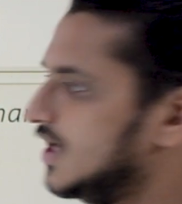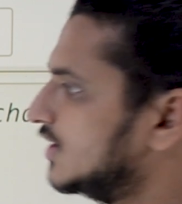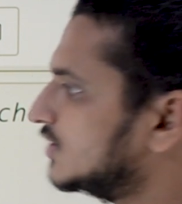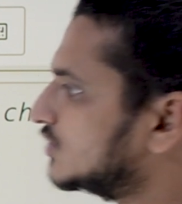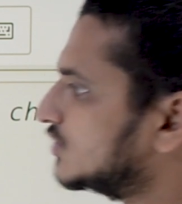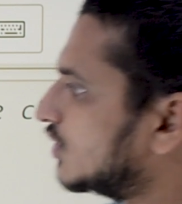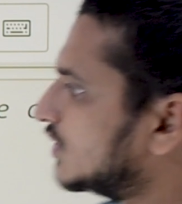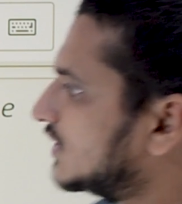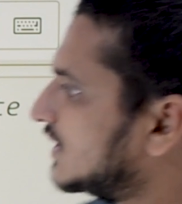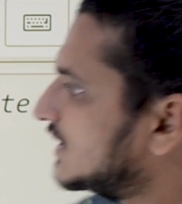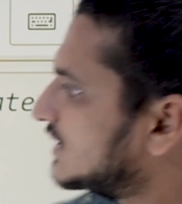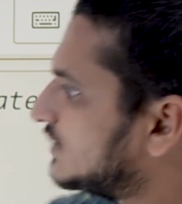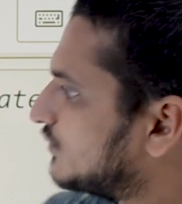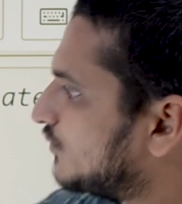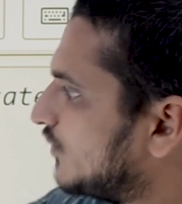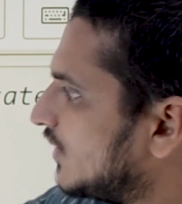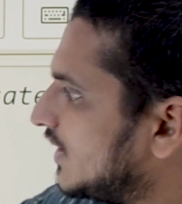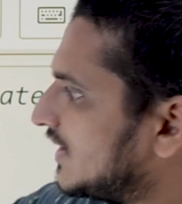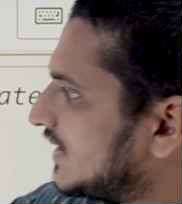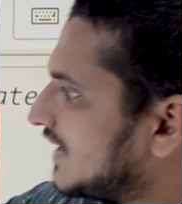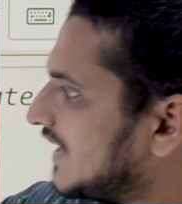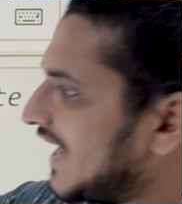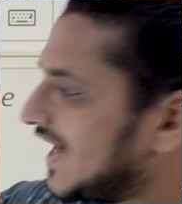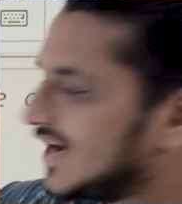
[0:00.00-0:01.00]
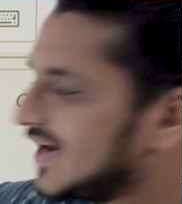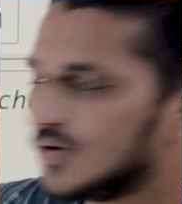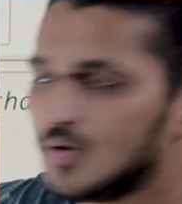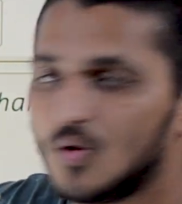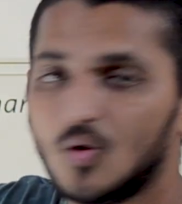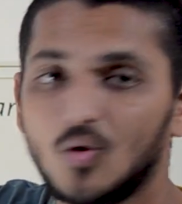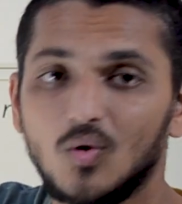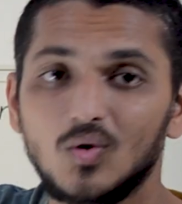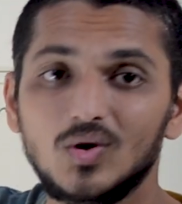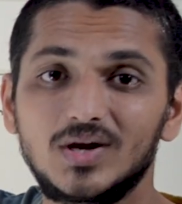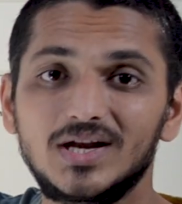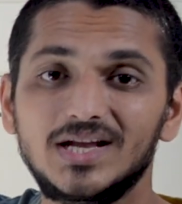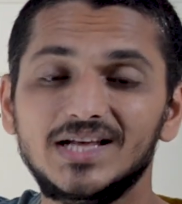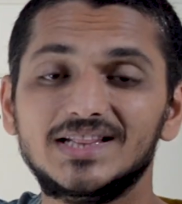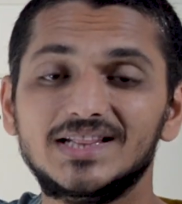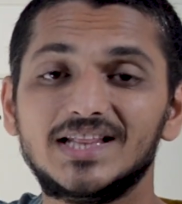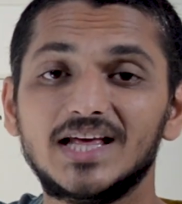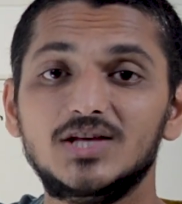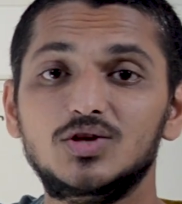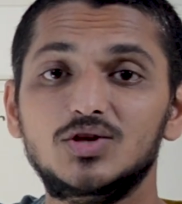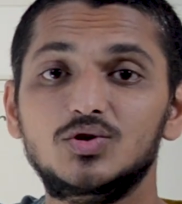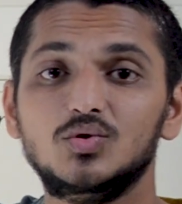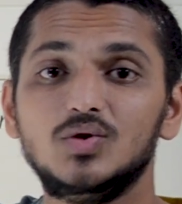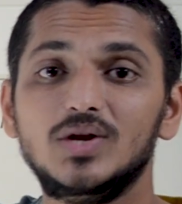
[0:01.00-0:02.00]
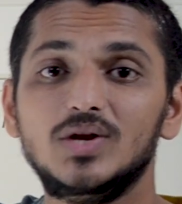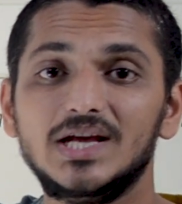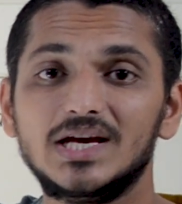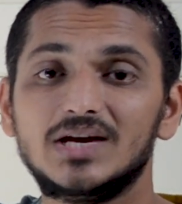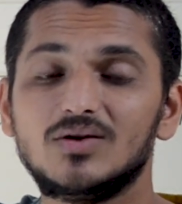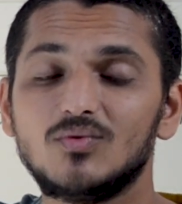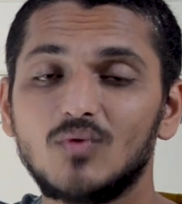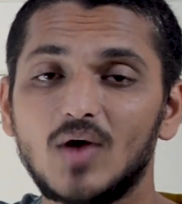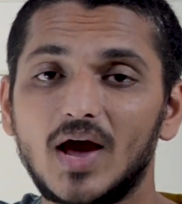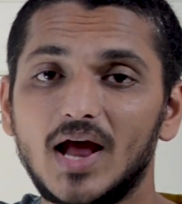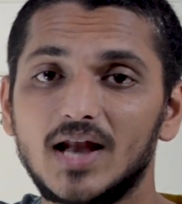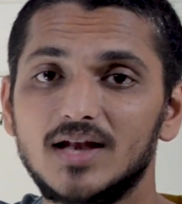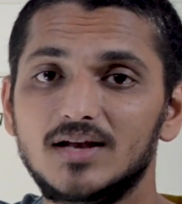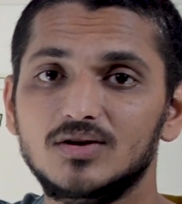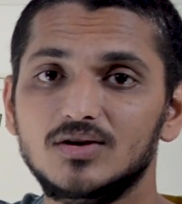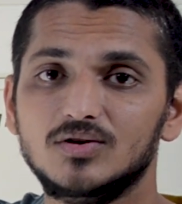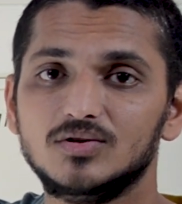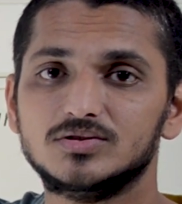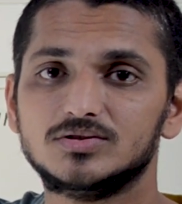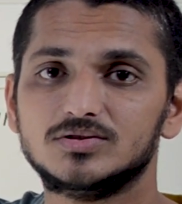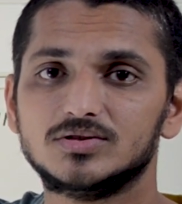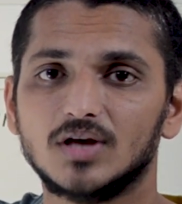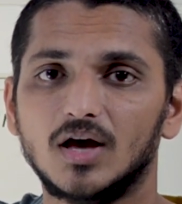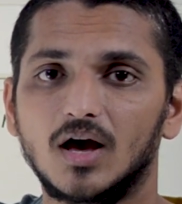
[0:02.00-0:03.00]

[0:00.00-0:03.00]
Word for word: So this will take only the unique values.